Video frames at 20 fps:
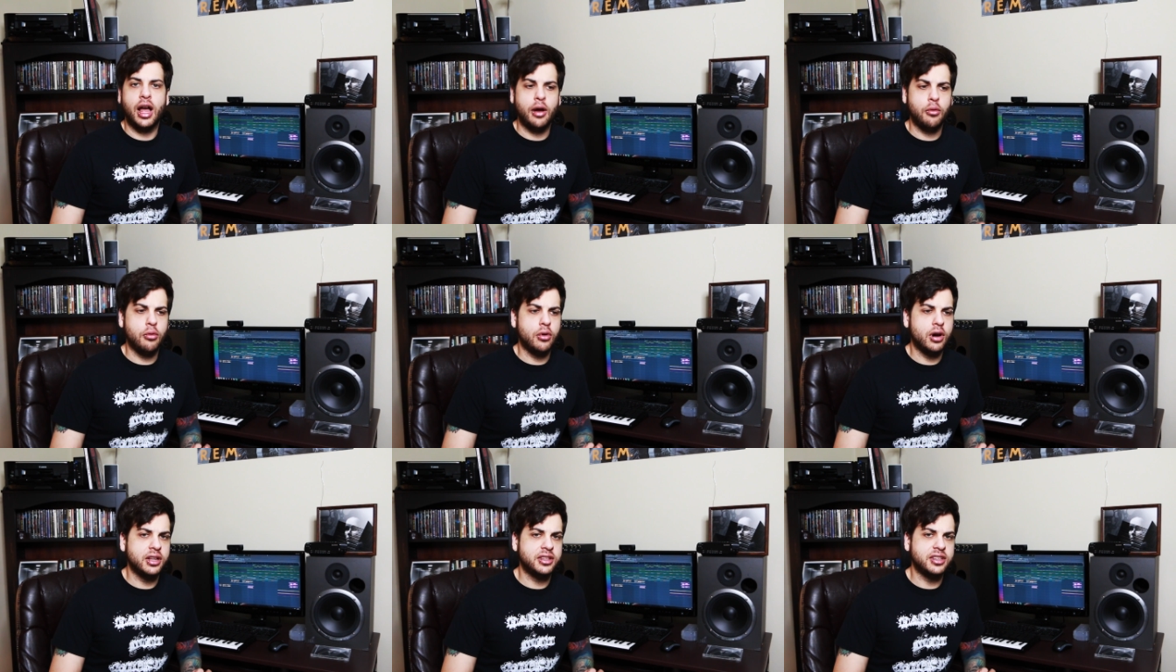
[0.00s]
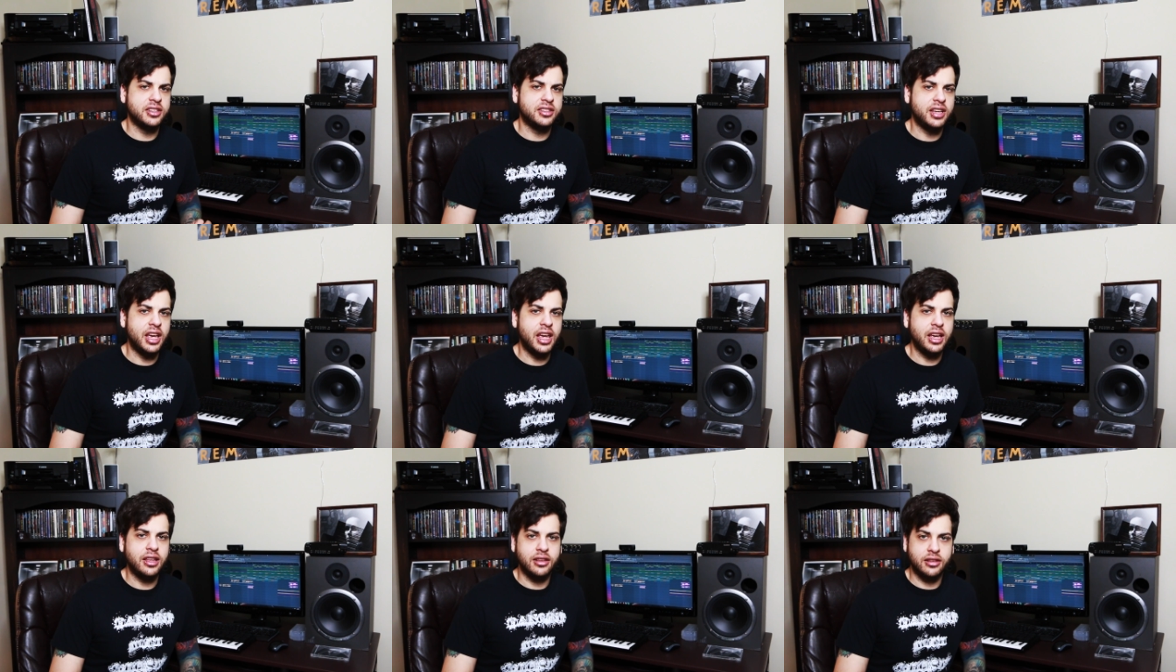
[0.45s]
I want to
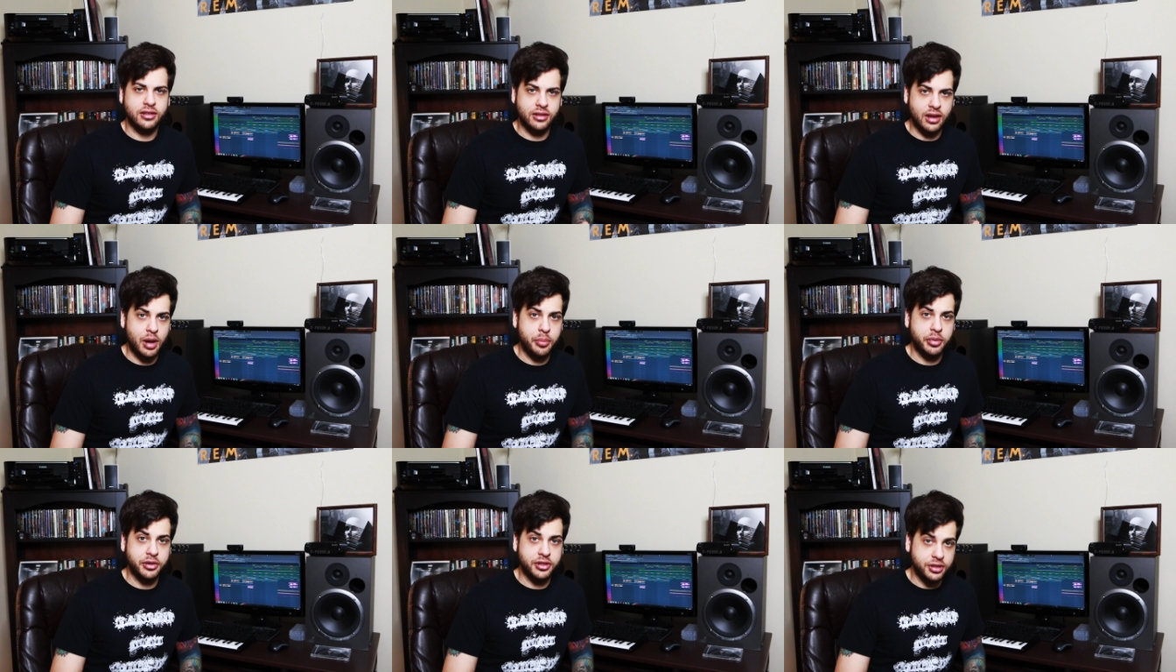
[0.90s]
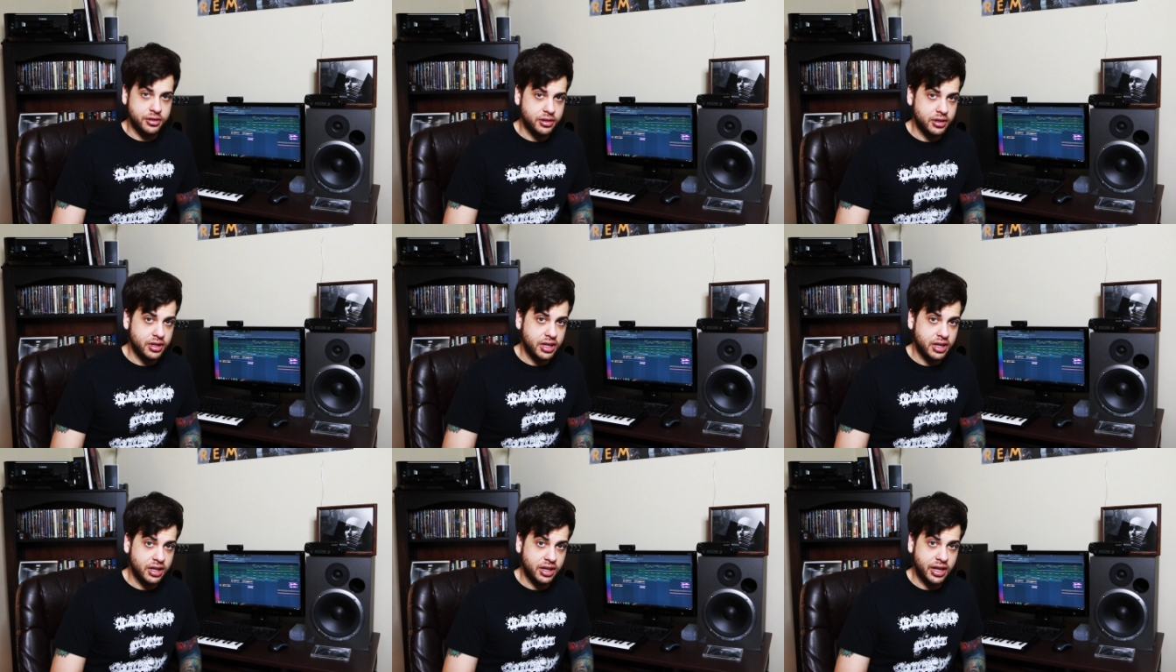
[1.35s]
take this
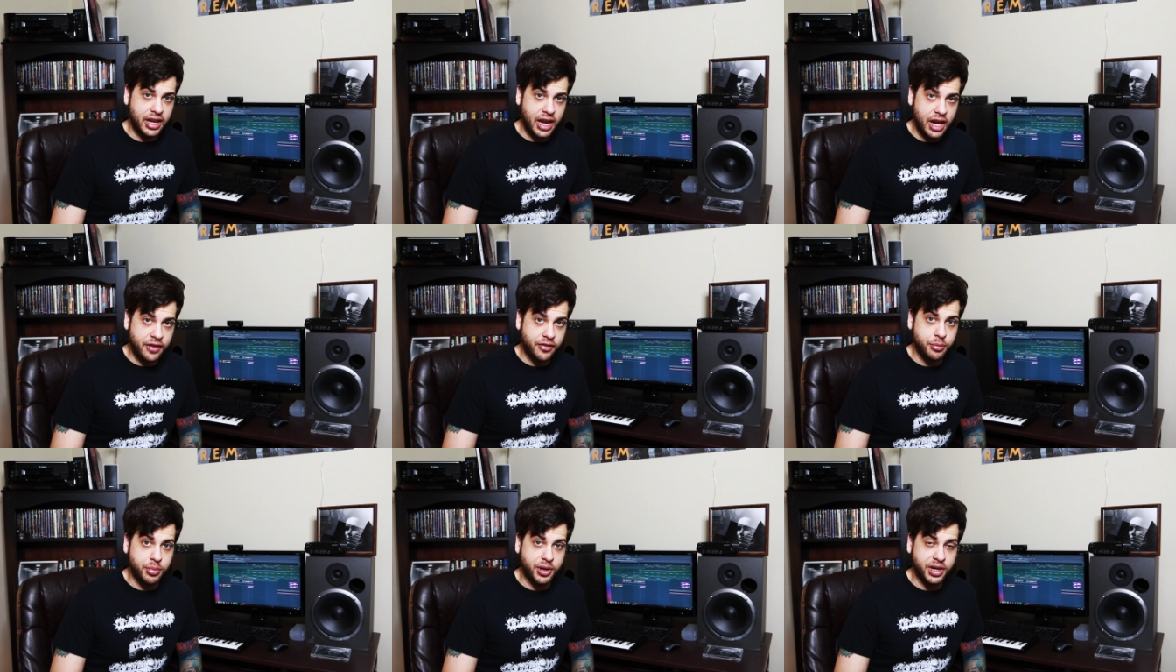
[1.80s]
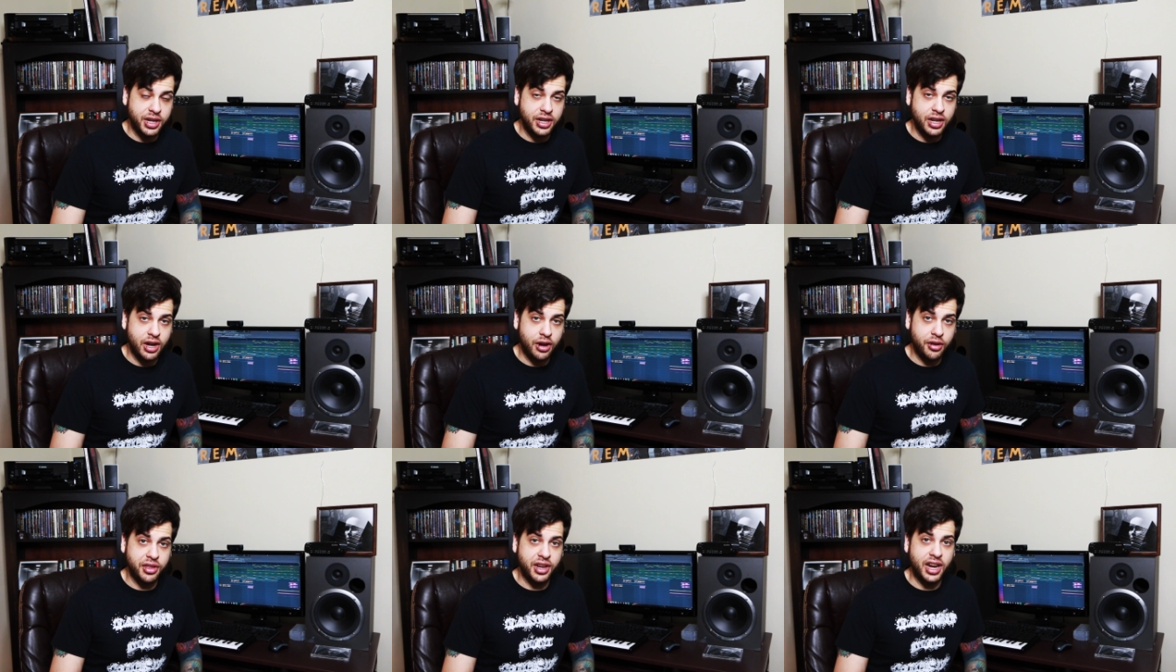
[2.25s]
opportunity to let everybody
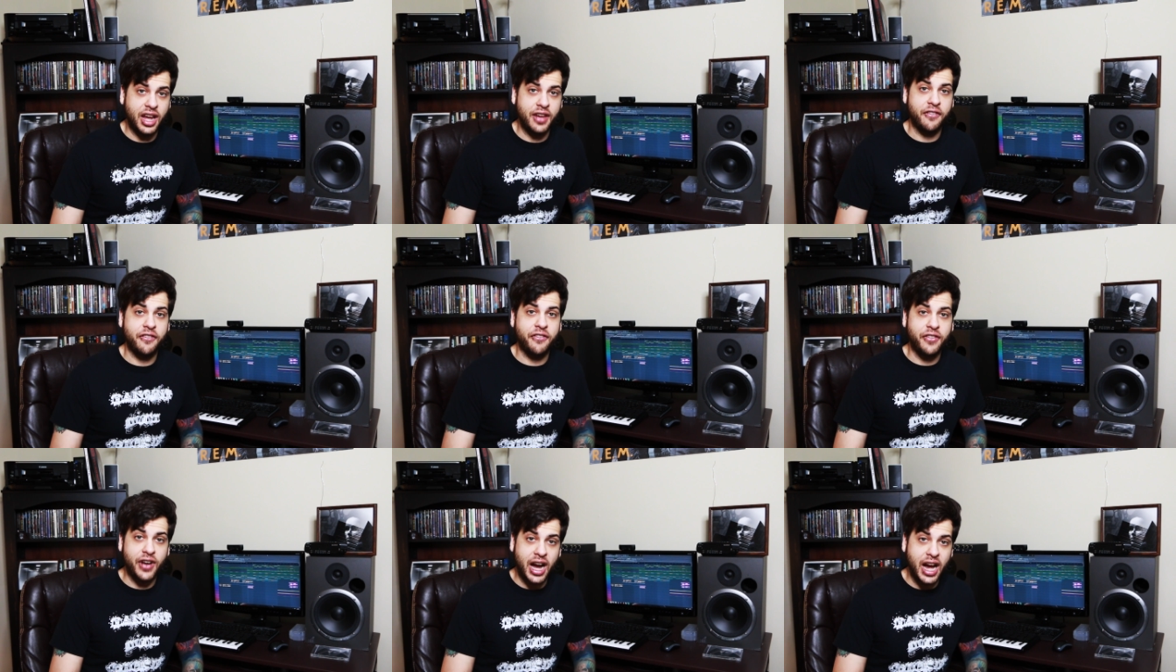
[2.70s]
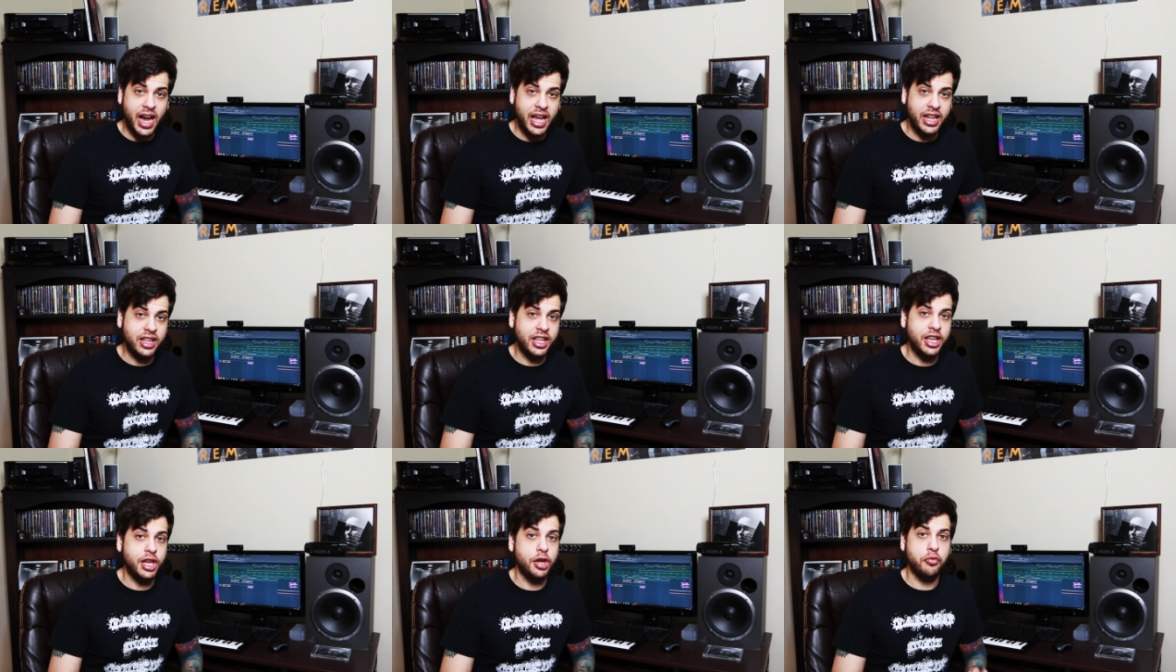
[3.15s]
know that I
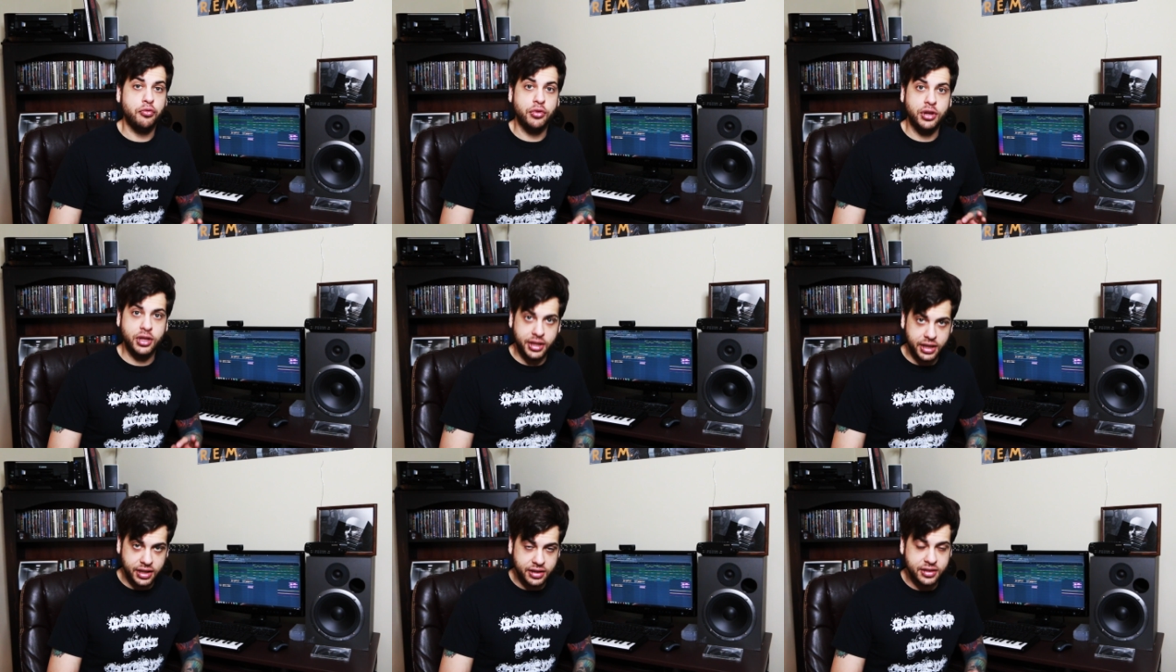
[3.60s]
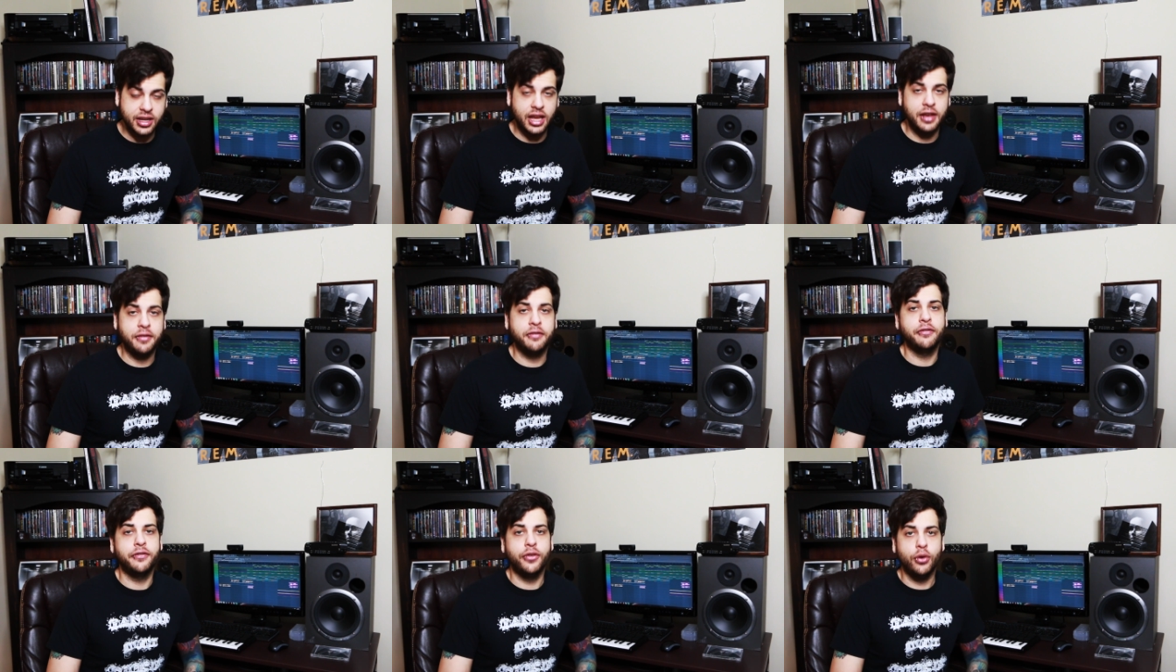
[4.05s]
finally released
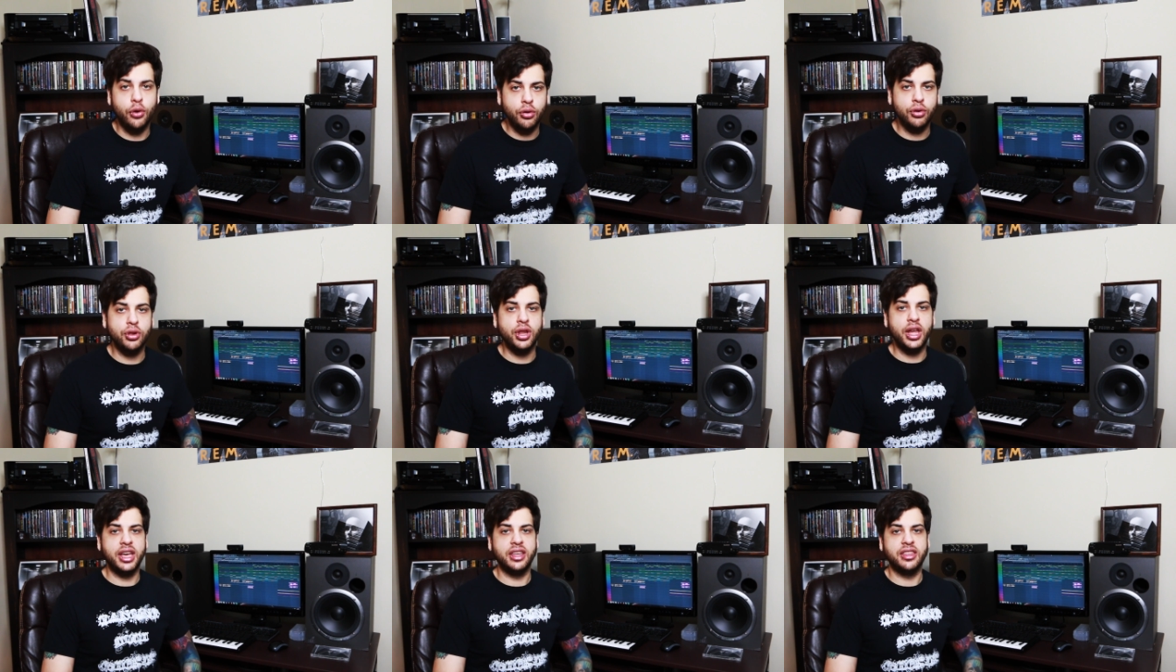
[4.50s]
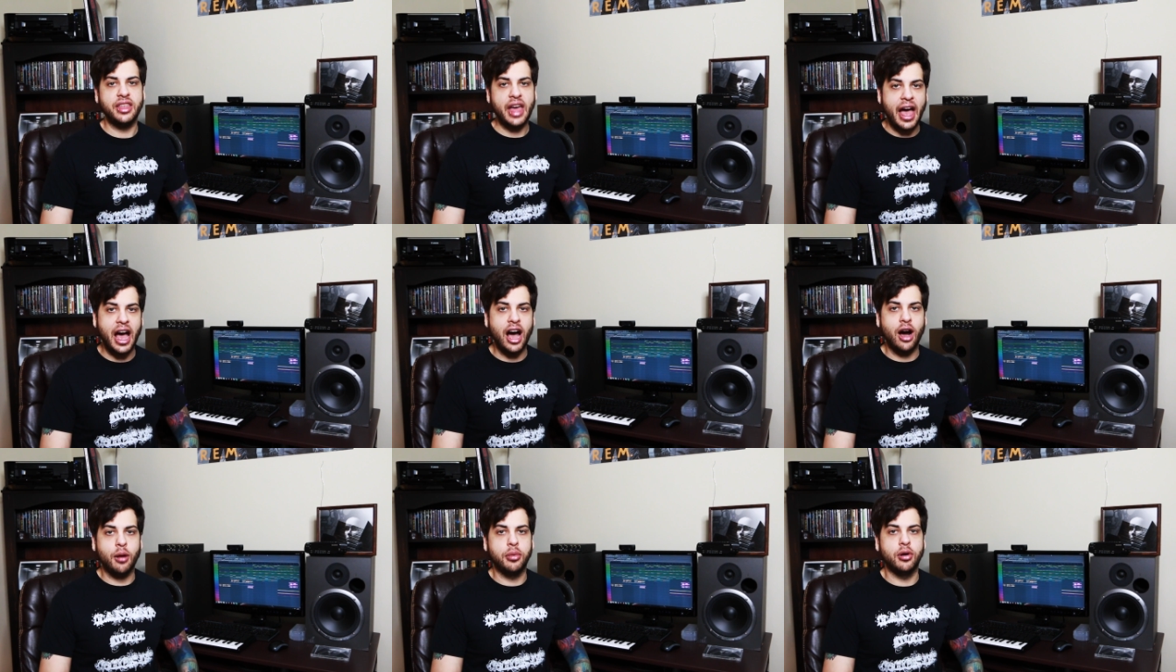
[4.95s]
a full-length
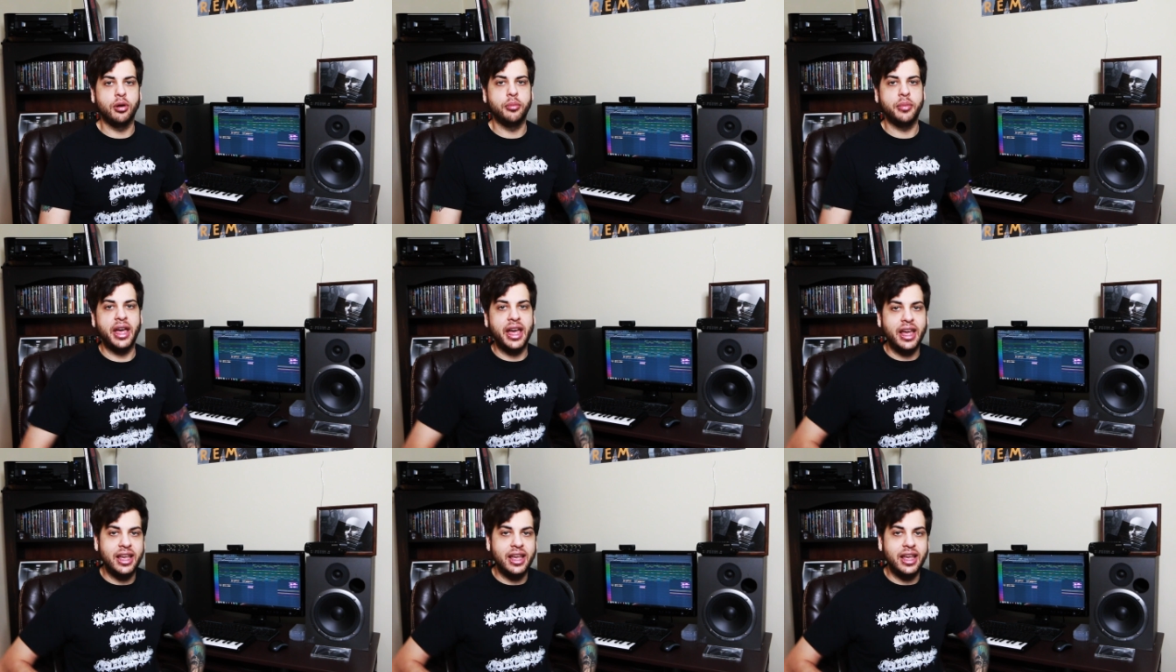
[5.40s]
album